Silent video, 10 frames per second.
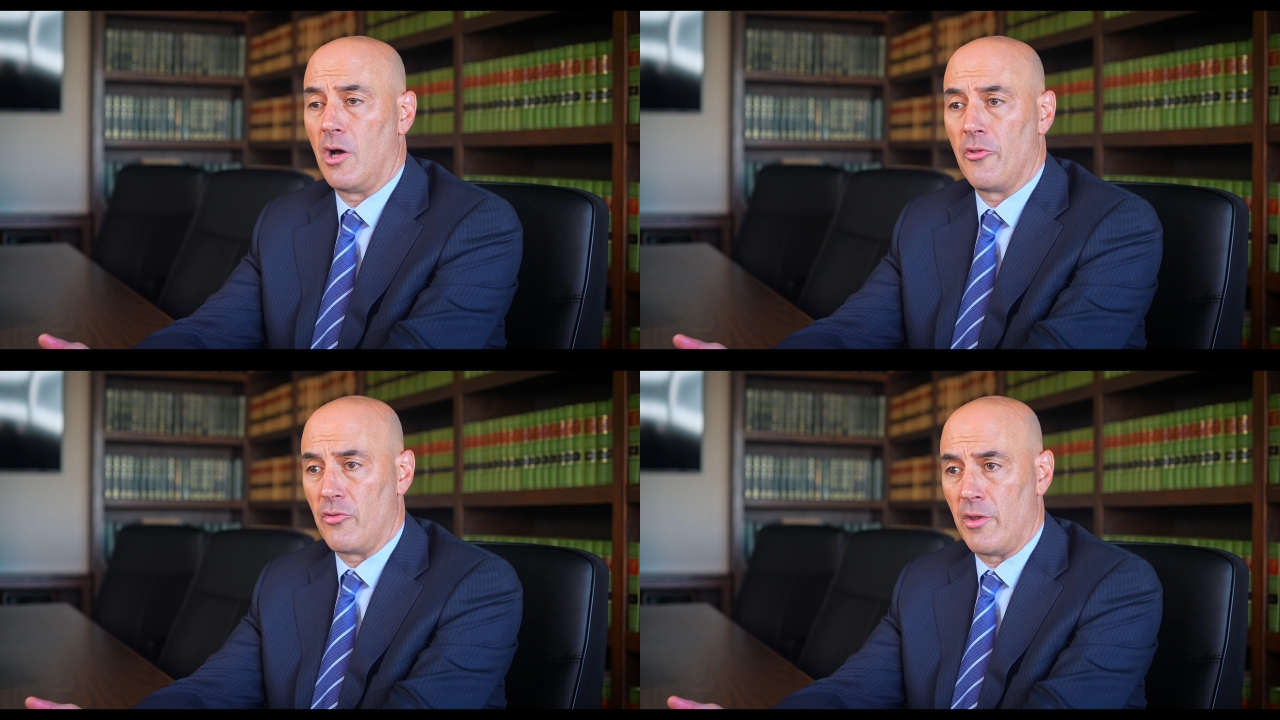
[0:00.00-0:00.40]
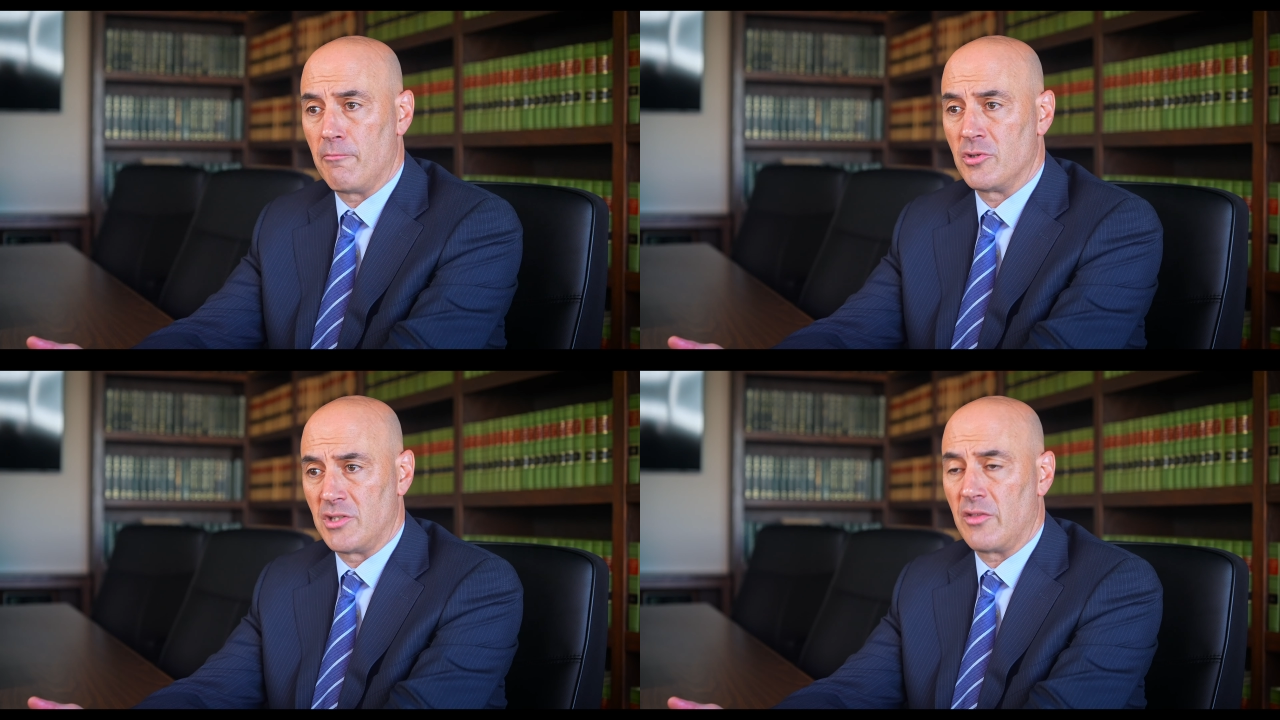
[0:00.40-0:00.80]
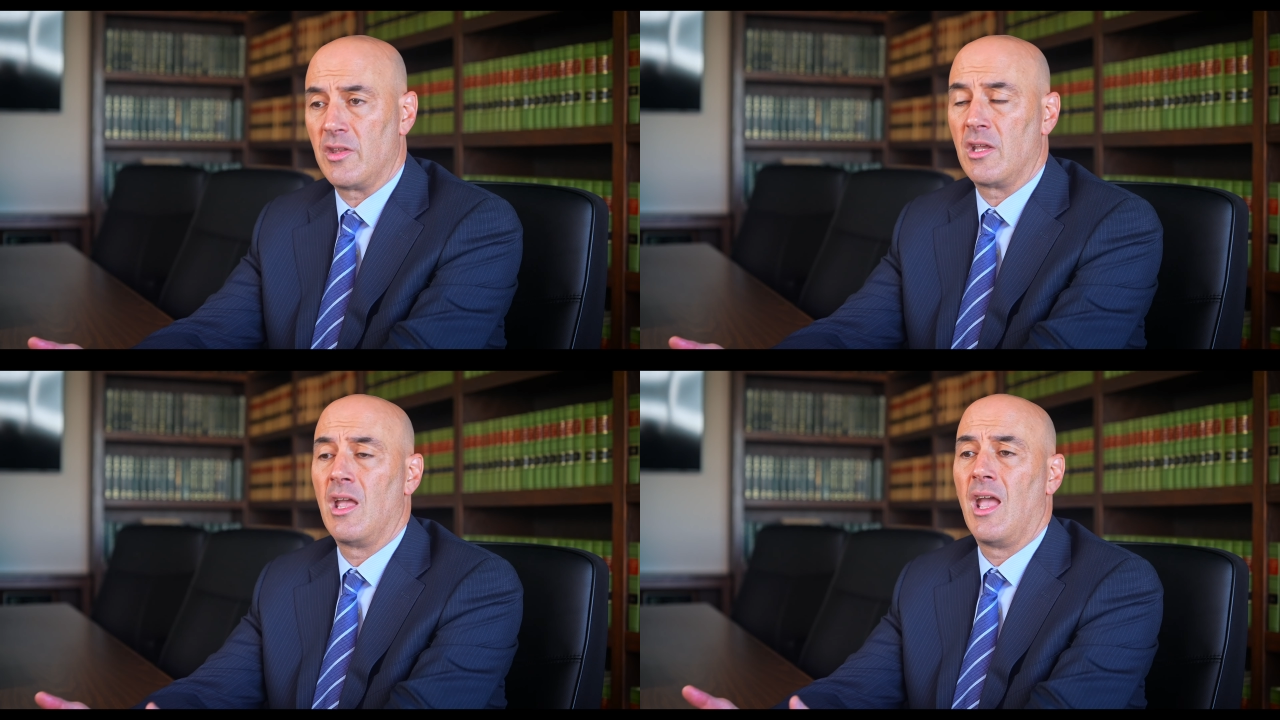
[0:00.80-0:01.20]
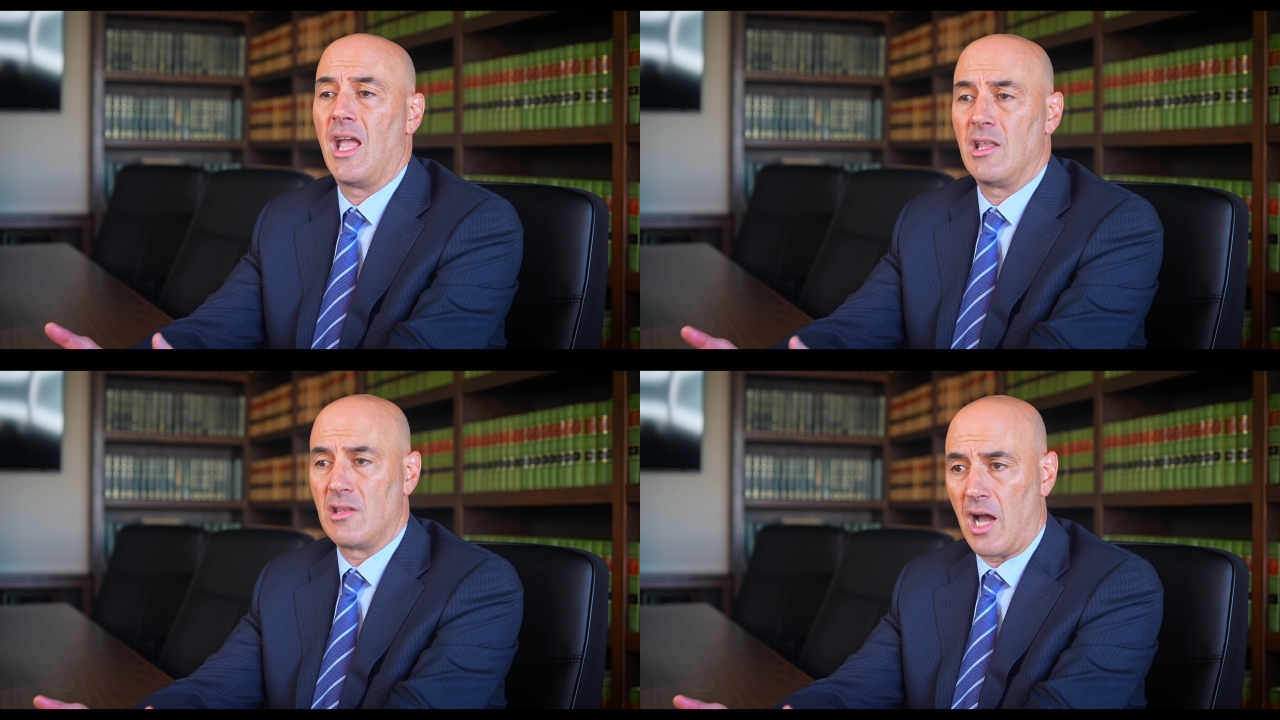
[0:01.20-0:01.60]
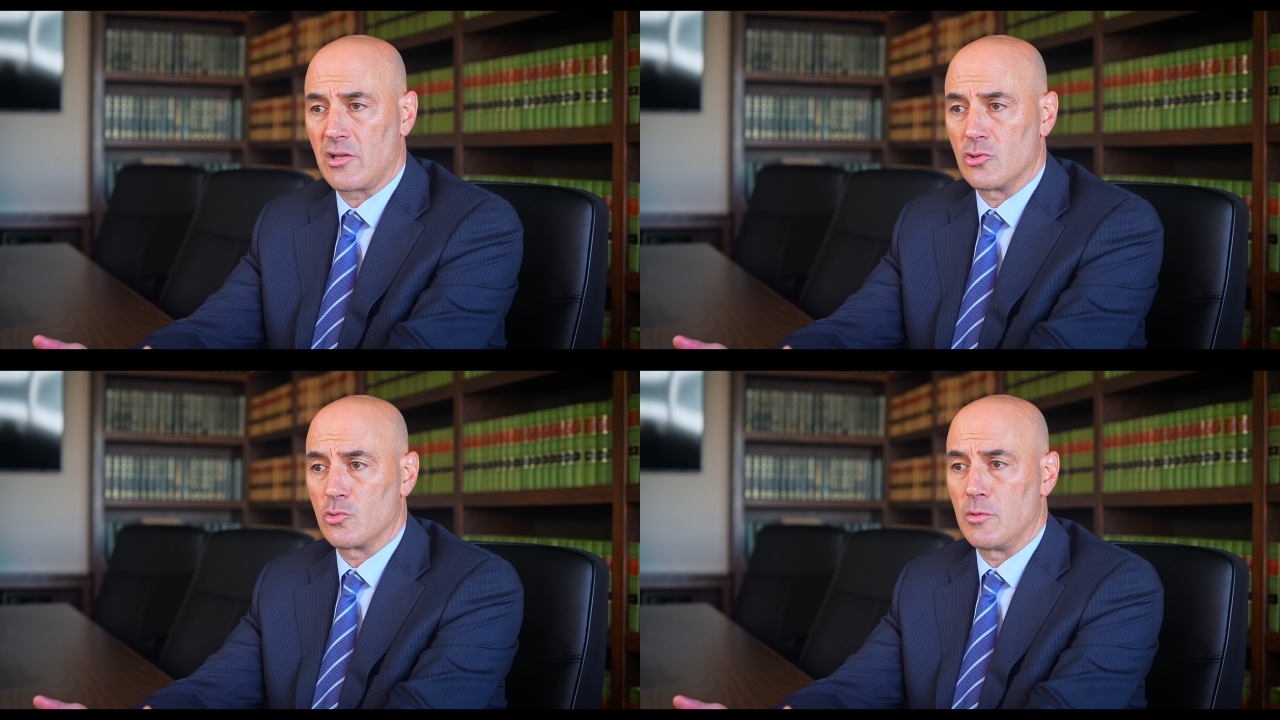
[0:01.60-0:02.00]
other than presenting a
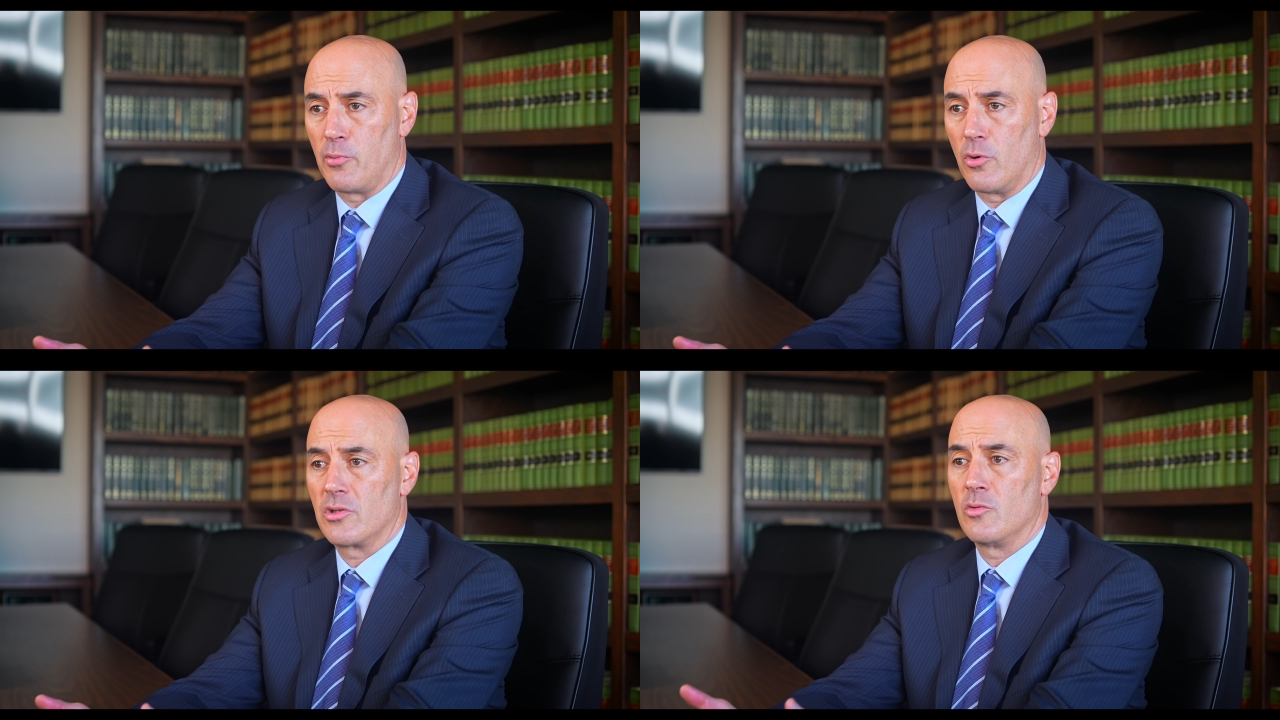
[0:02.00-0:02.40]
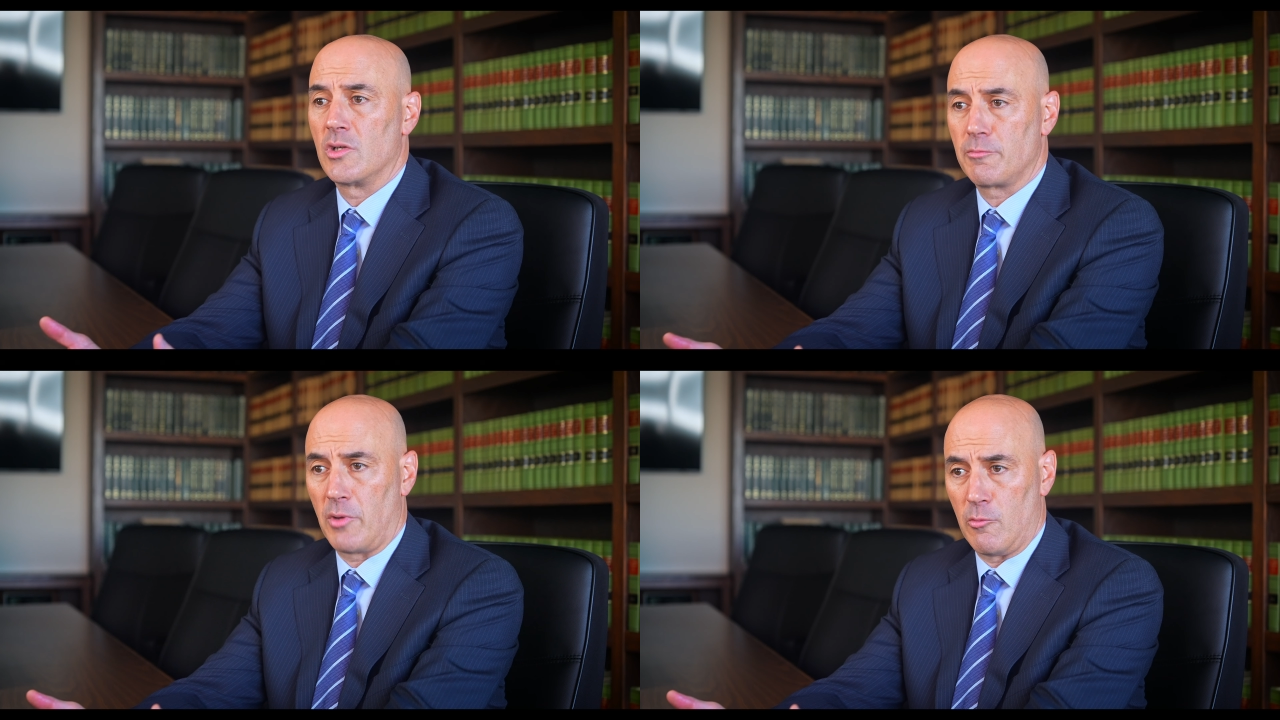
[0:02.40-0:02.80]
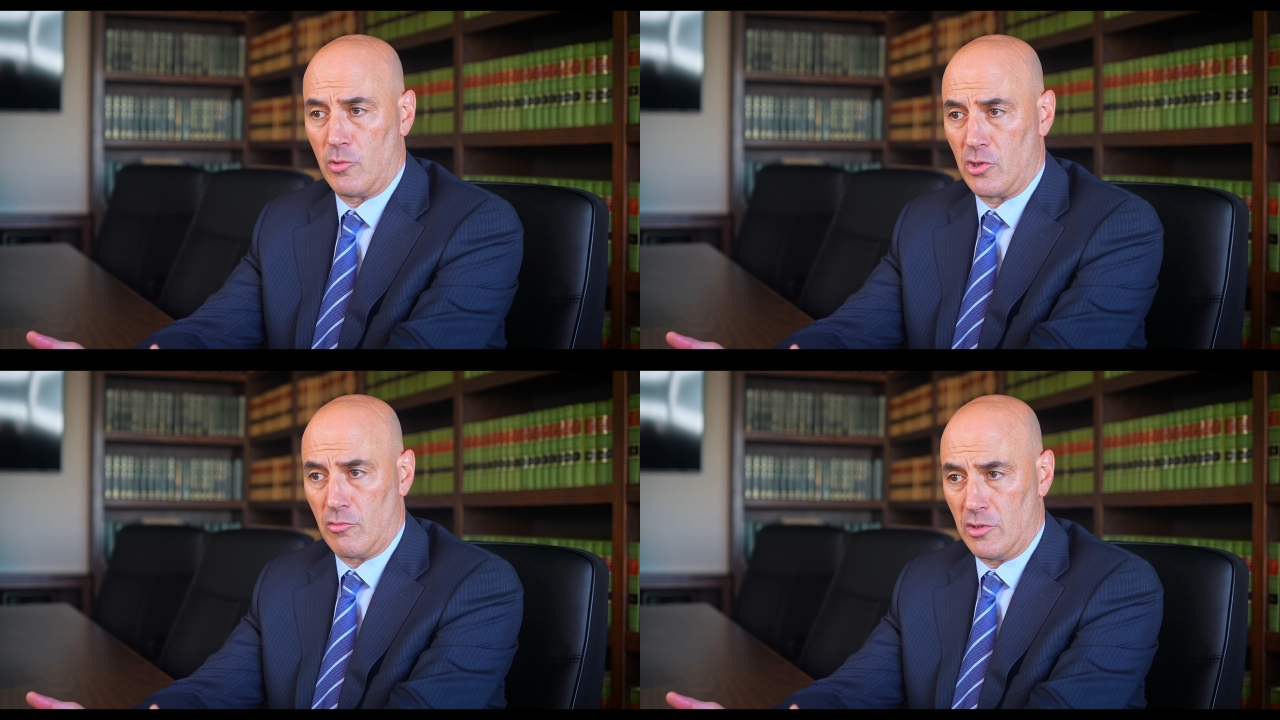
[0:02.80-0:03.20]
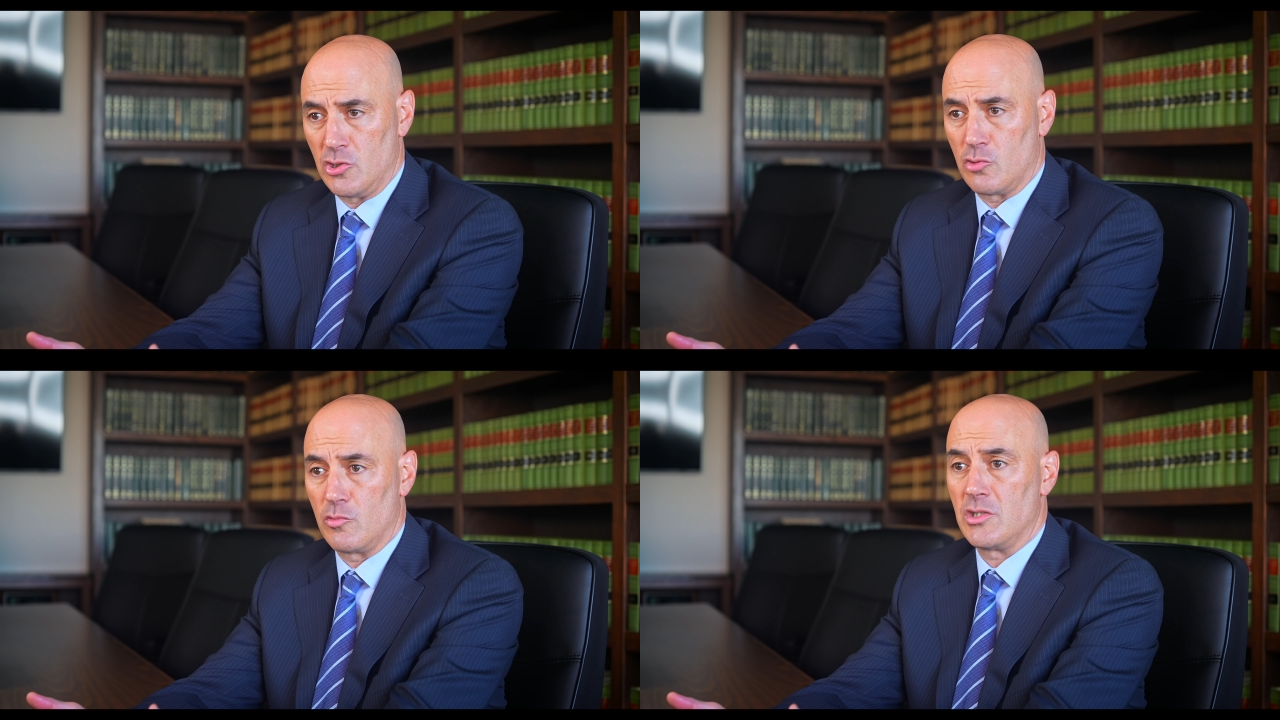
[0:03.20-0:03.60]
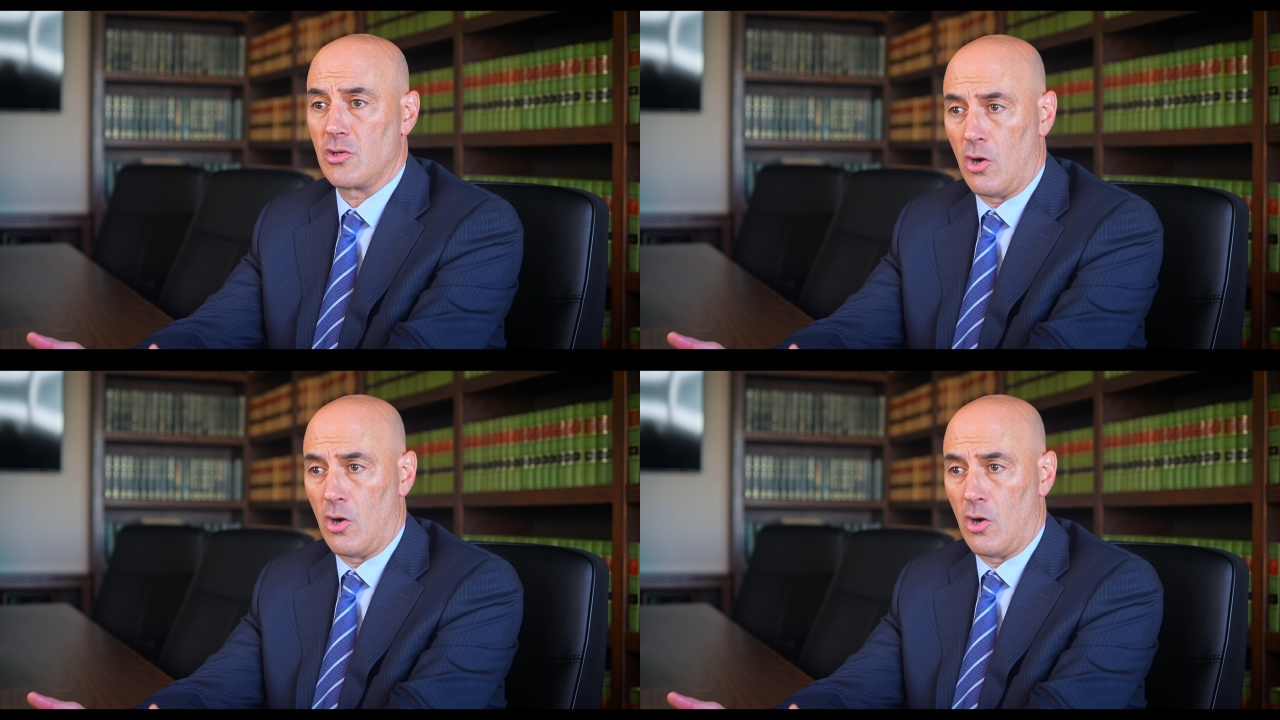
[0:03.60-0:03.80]
doctor's report to explain what your injuries